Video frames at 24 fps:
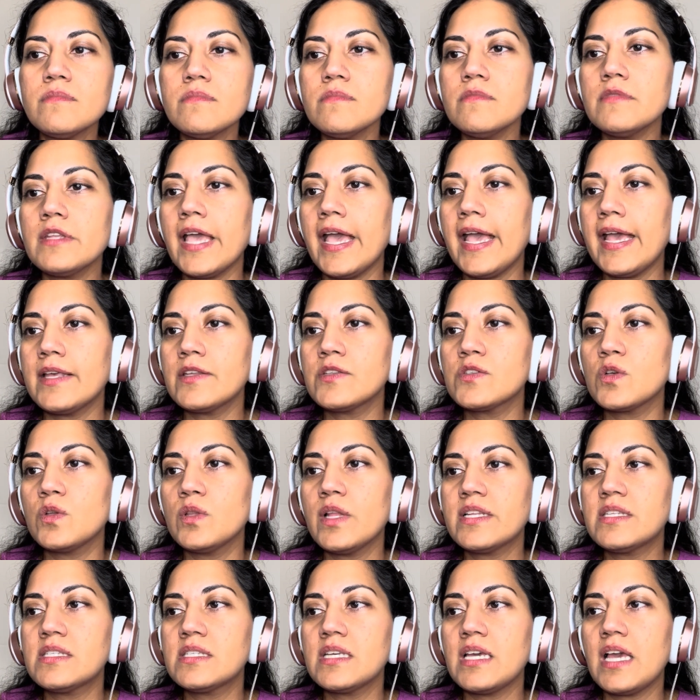Okay, so
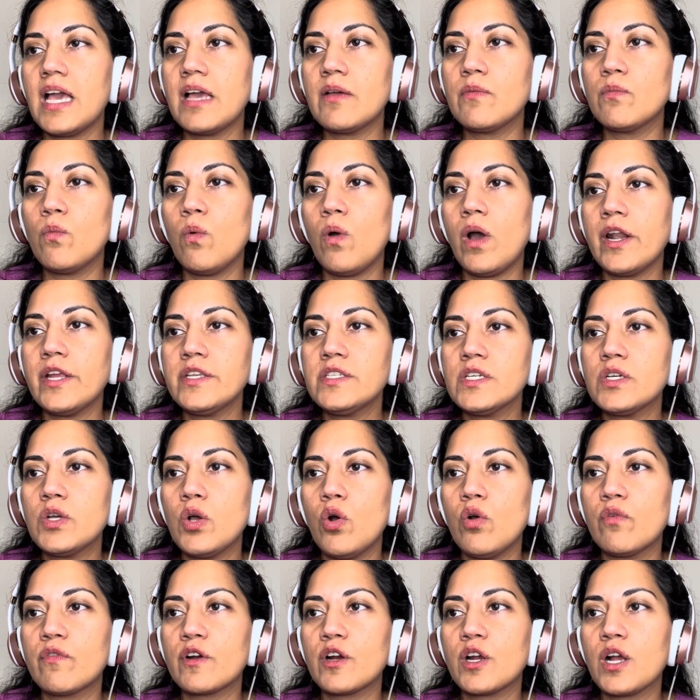let's see. I wanted to go
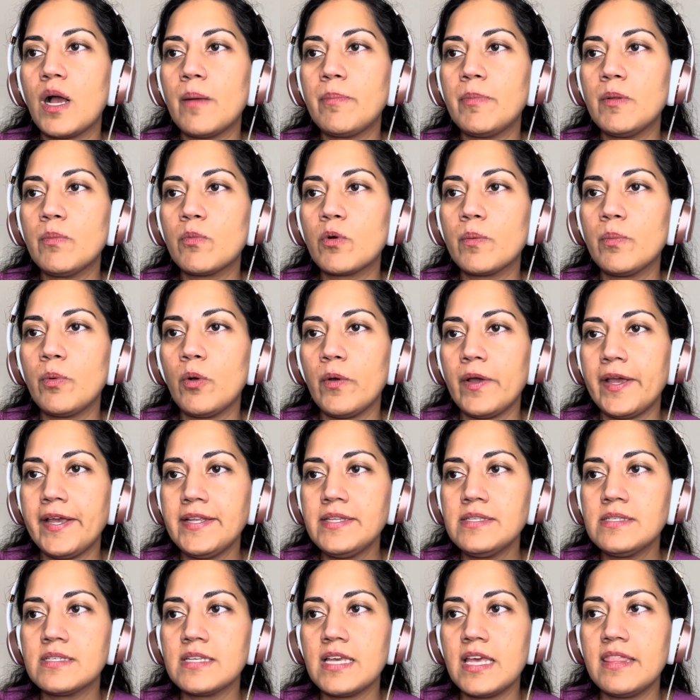over a couple more
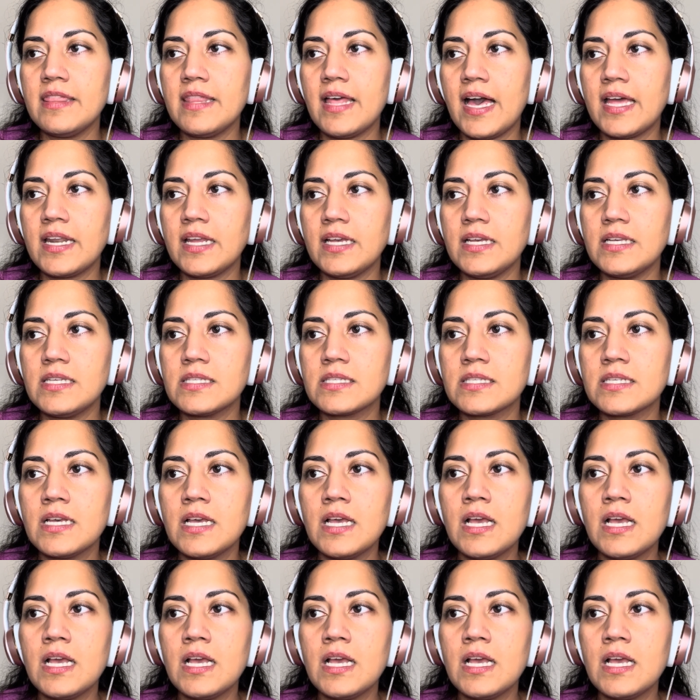points, and that is,